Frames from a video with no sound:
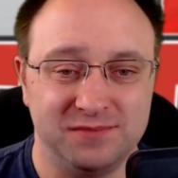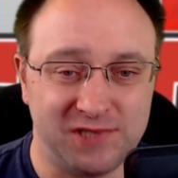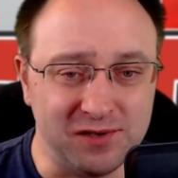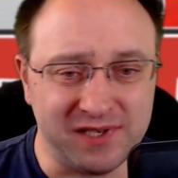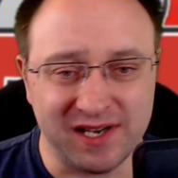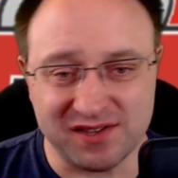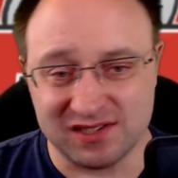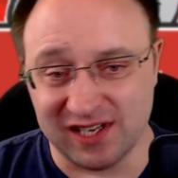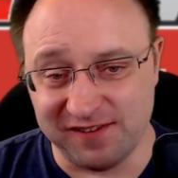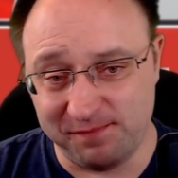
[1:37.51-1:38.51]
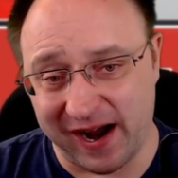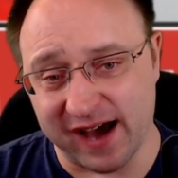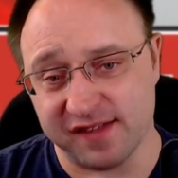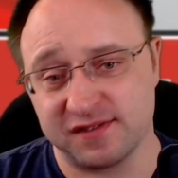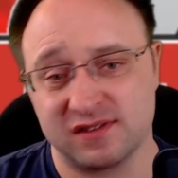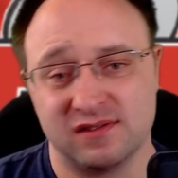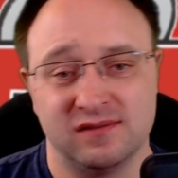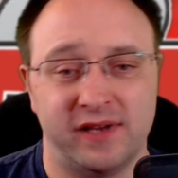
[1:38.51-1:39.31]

don't take the safe paths.